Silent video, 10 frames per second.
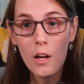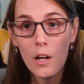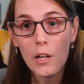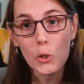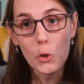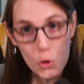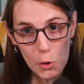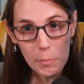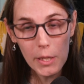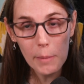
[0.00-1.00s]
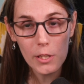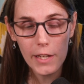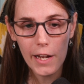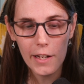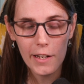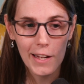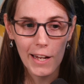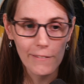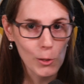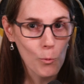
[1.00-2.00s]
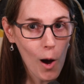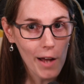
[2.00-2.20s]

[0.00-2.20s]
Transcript: you should be able to get it. If you want